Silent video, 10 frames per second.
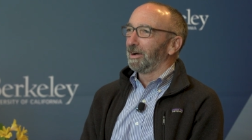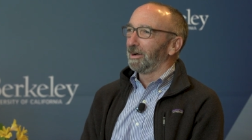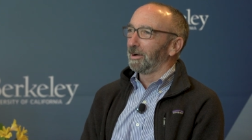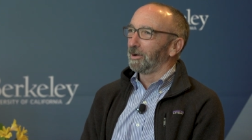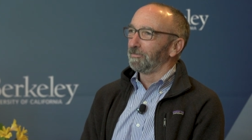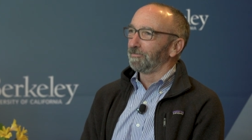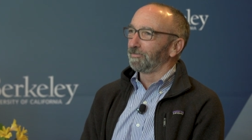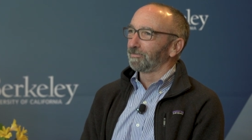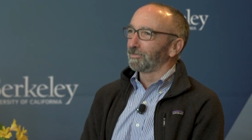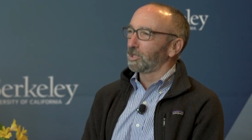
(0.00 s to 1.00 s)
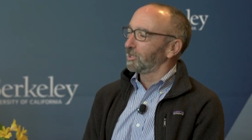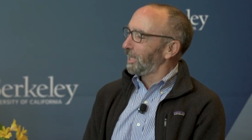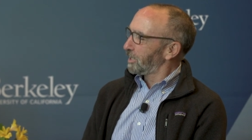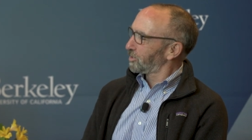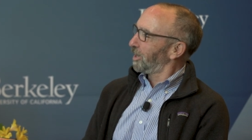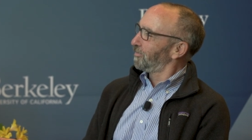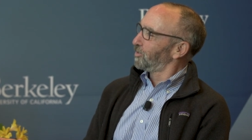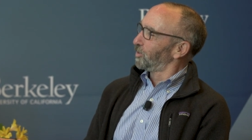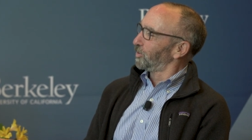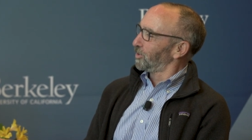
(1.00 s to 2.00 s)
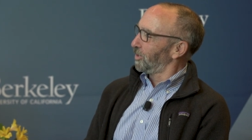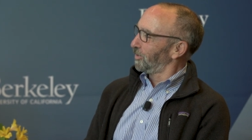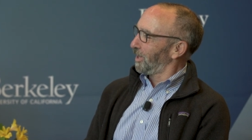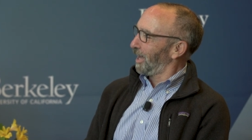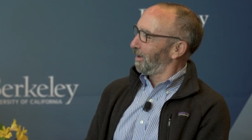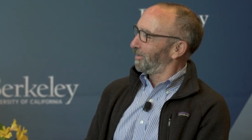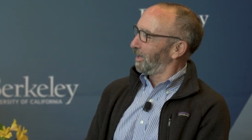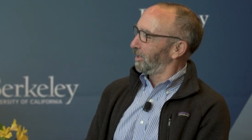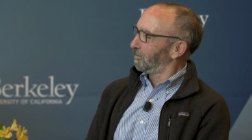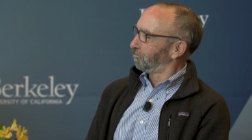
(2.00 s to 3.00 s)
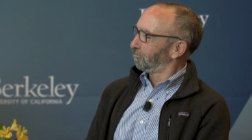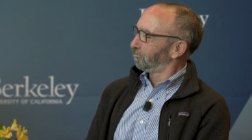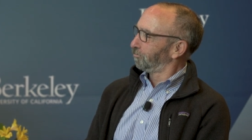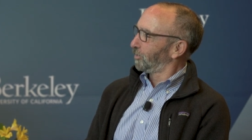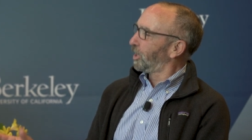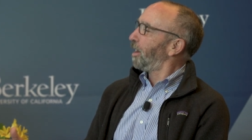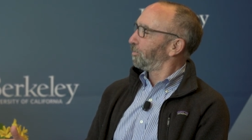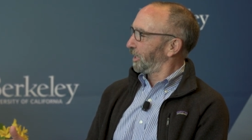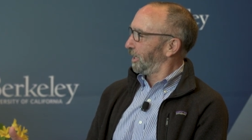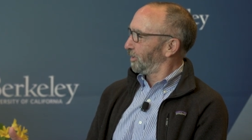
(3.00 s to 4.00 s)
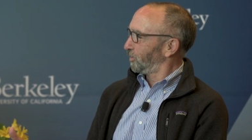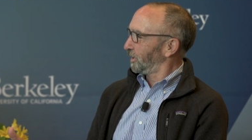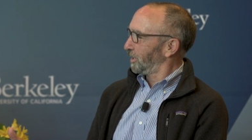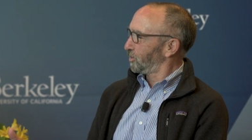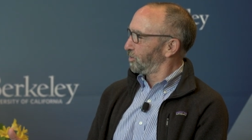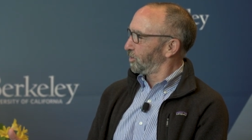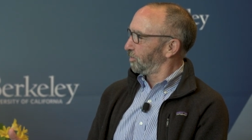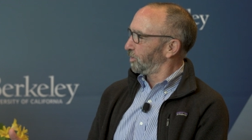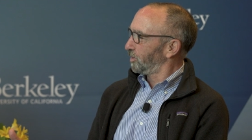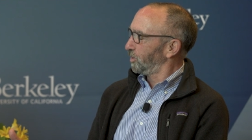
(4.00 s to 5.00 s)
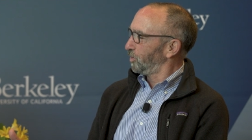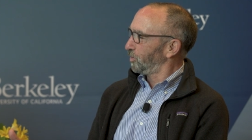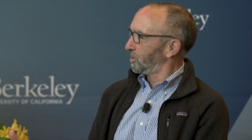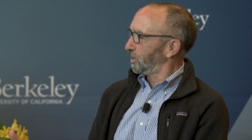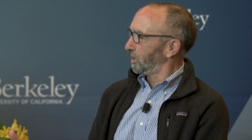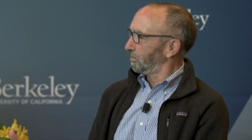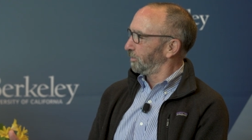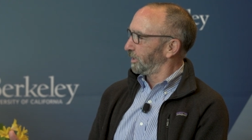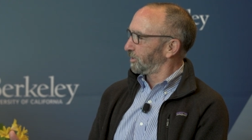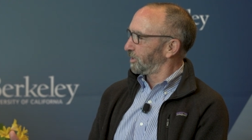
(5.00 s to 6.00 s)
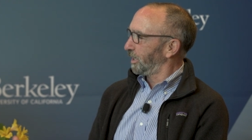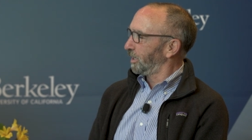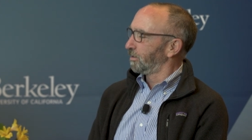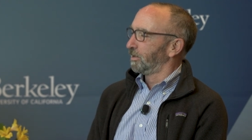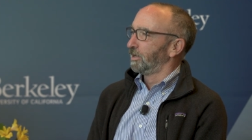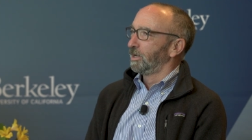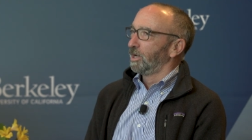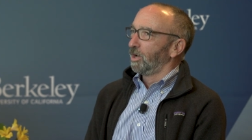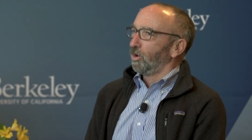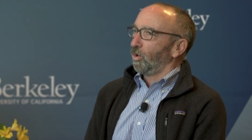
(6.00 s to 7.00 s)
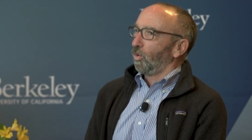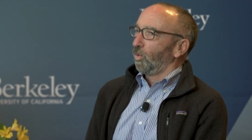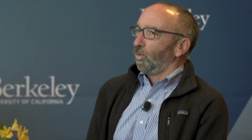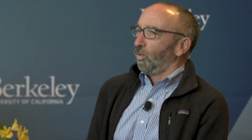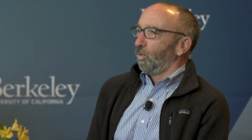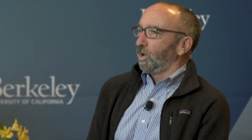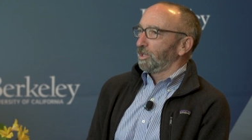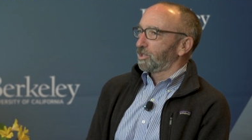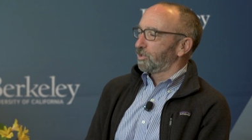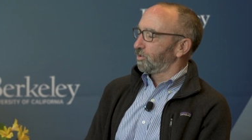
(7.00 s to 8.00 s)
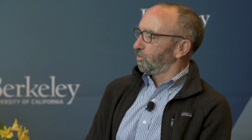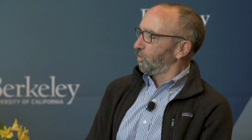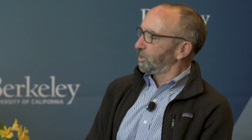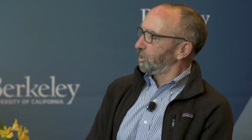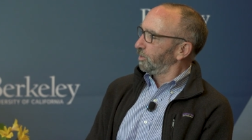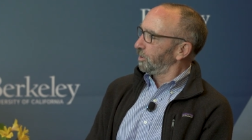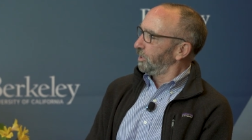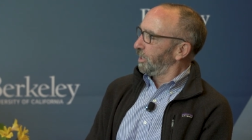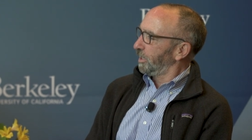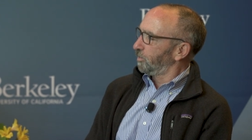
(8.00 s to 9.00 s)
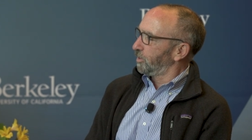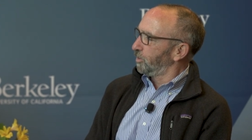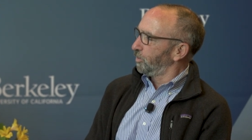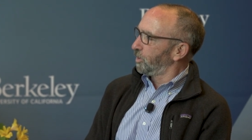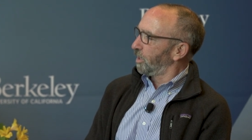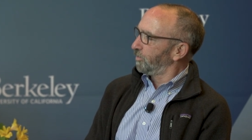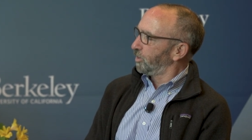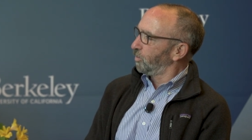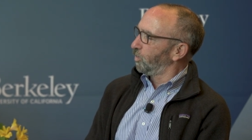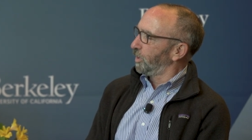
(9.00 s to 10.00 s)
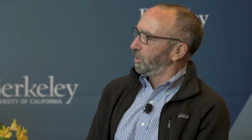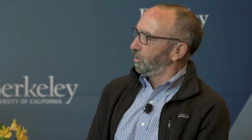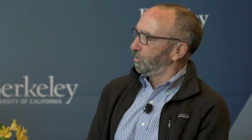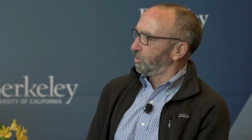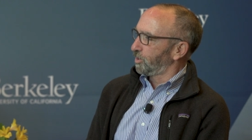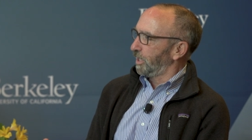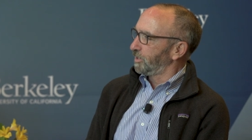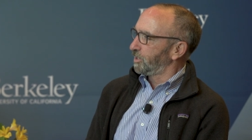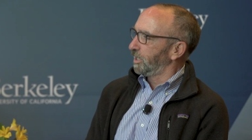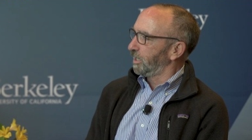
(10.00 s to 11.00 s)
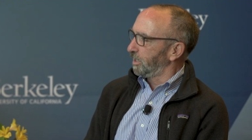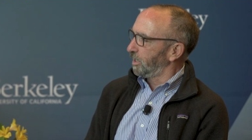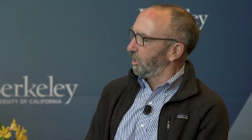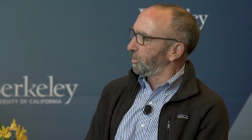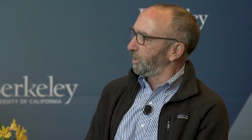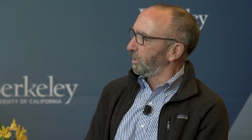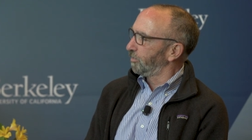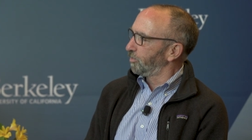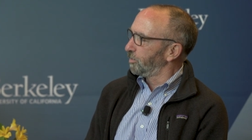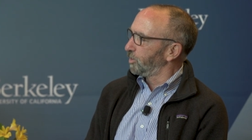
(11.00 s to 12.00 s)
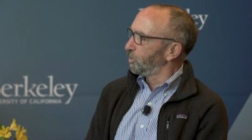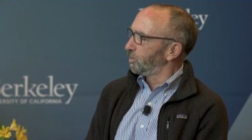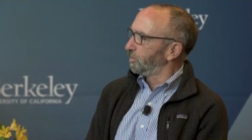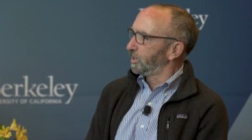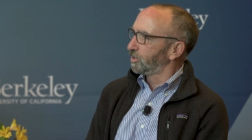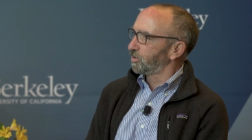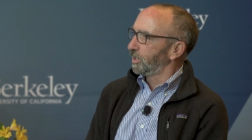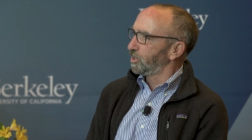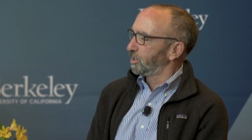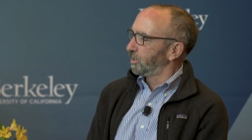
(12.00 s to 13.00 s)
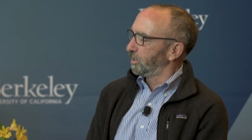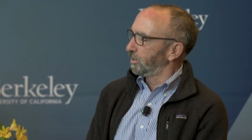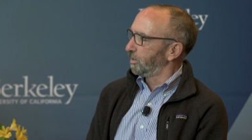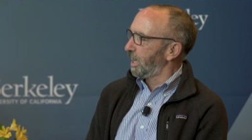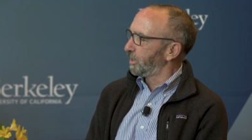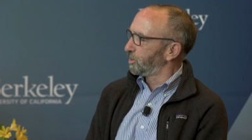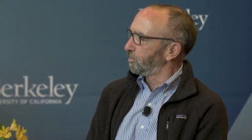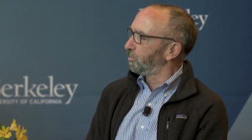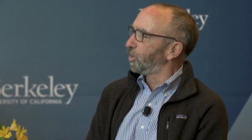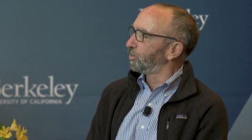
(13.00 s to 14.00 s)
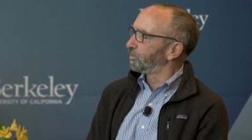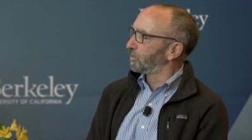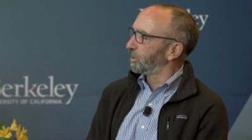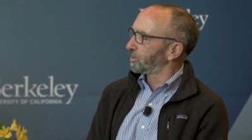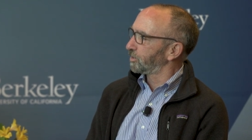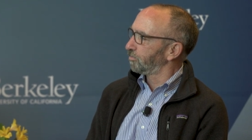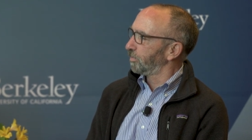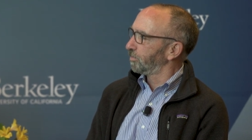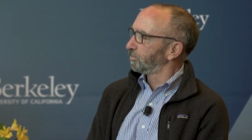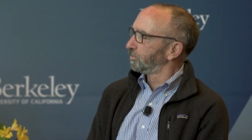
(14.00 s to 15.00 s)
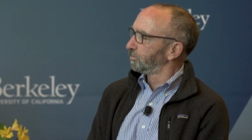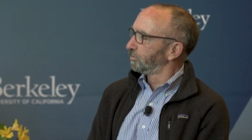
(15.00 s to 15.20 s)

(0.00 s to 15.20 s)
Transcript: Um, so the last governor was known to have a complicated relationship with the UC, let's yeah. Mm-hmm. say. What's, what's it looking like with the new governor? What are you sensing and hearing from the new administration, and how does it bode for us? Right.